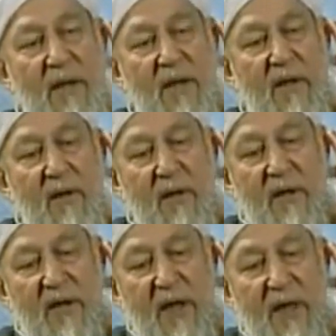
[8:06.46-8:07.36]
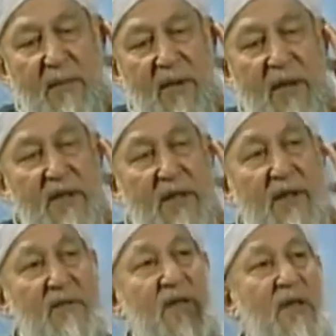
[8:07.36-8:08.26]
the real application
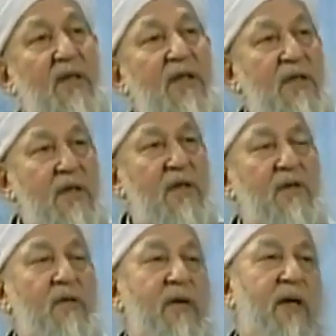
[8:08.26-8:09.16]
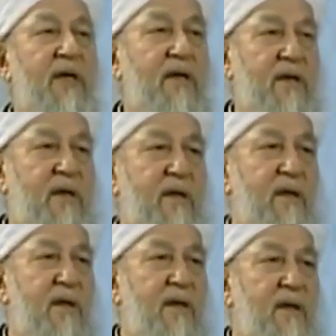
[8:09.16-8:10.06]
of this hadith in totality,
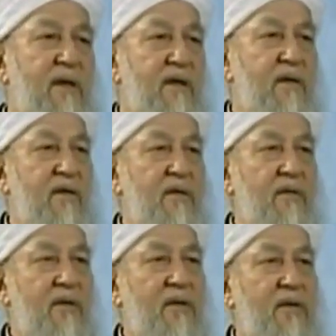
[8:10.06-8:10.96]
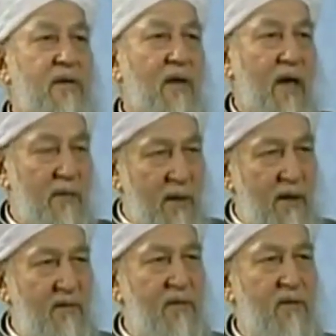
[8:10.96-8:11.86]
which I
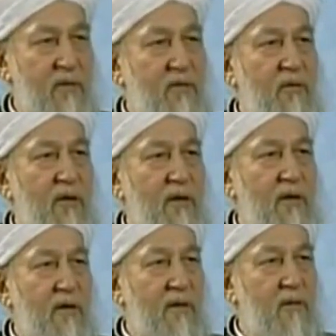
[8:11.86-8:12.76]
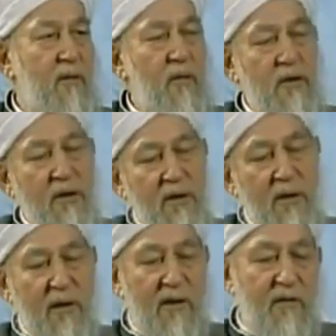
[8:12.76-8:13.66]
believe is true, and who
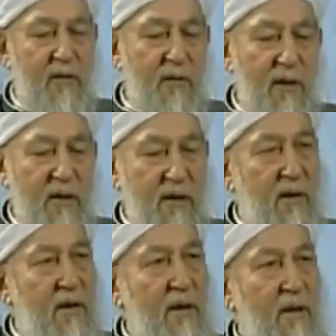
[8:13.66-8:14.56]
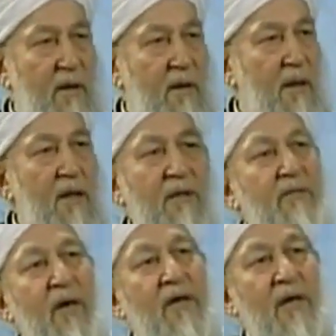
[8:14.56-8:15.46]
doesn't agree with me, let
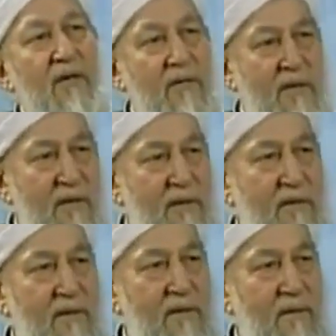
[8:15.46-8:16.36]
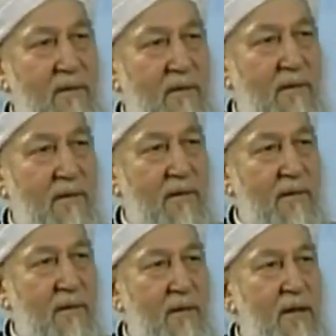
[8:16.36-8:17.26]
him fight out.
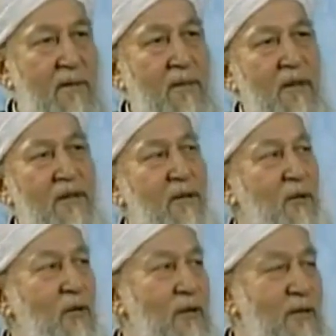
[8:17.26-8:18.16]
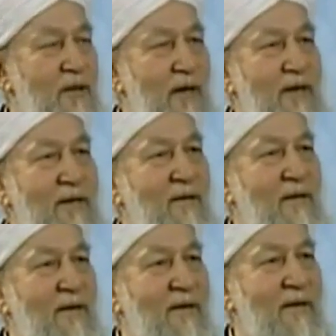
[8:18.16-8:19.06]
Let him take the sword in his hand and,
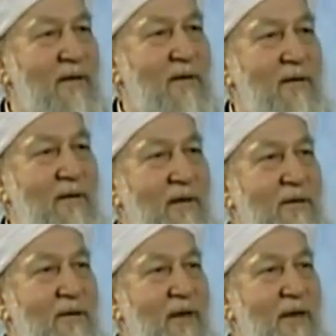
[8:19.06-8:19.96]
and,